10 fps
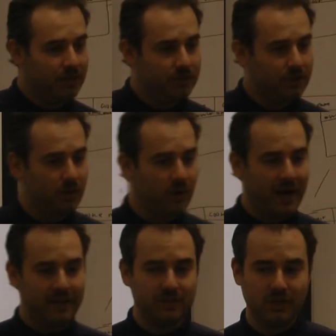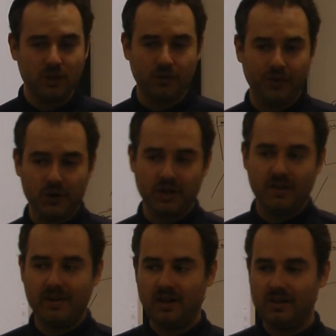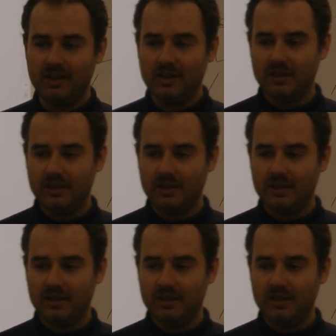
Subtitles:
So I can send you a phishing email